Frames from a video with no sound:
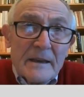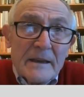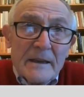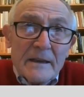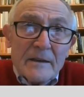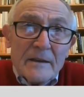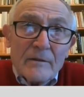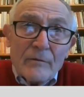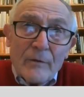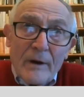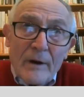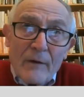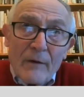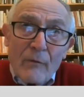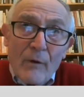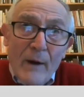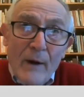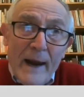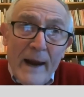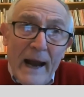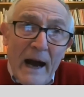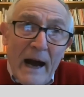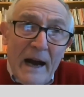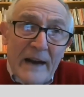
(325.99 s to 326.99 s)
we
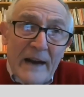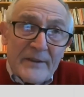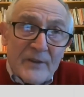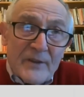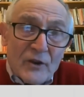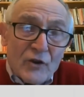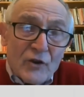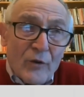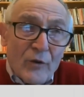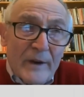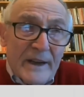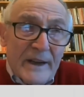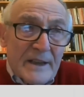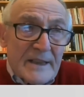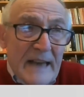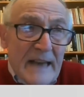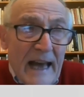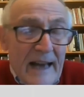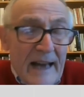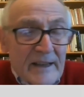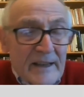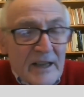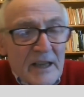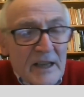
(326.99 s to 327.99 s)
either treat
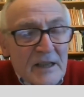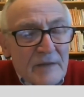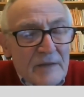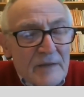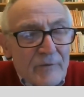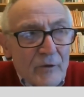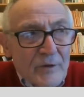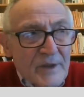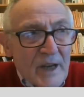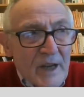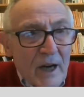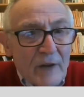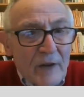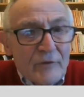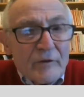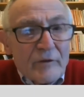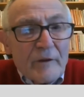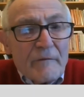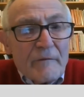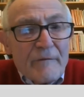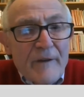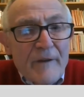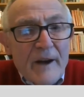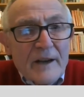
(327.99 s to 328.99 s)
at intervals after
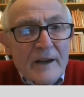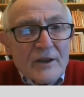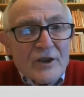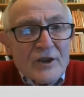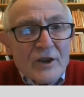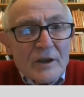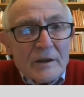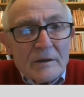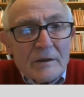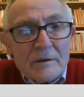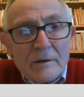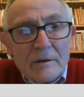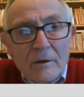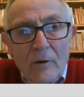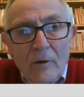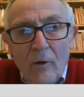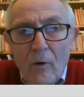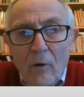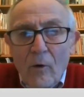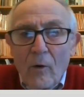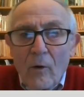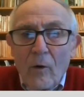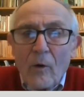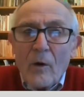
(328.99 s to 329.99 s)
infection,
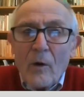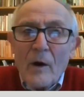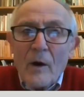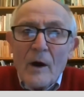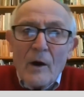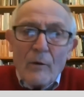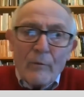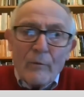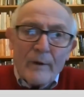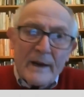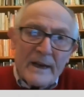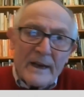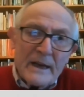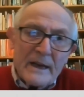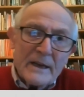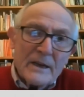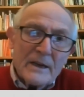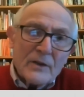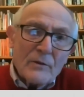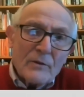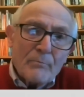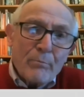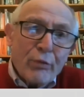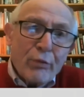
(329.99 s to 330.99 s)
or we
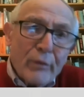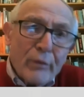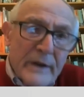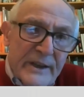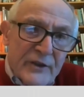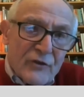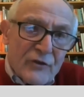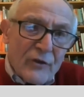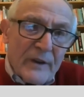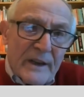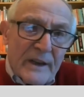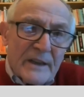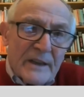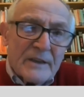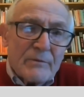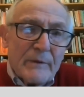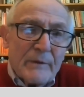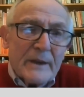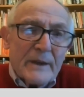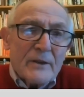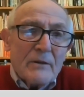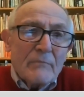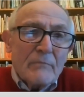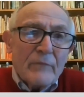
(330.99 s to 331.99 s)
pre-treat.
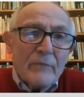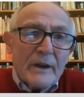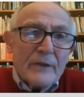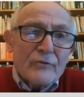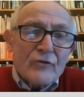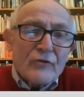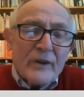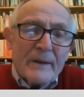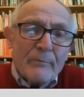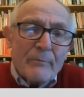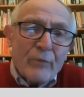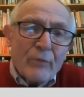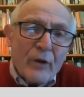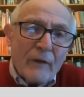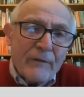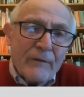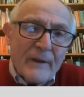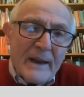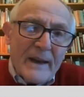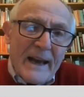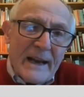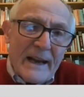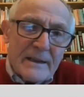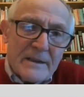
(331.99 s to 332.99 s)
We treat
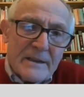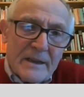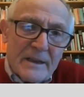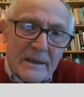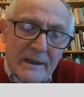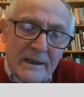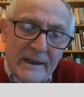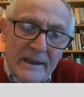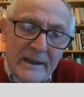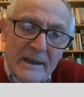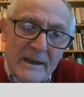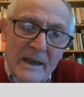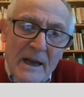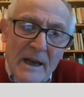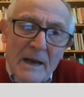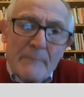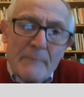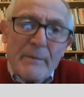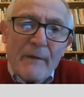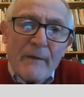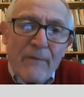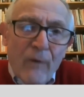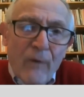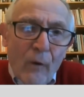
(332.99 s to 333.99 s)
prophylactically
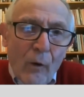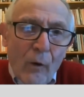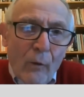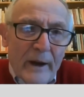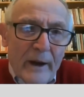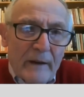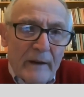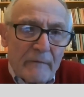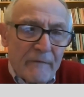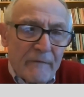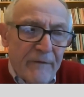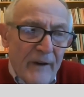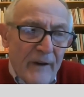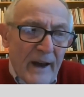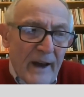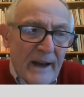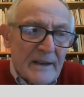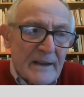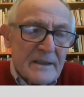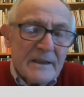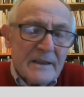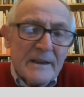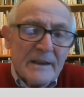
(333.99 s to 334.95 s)
before we infect.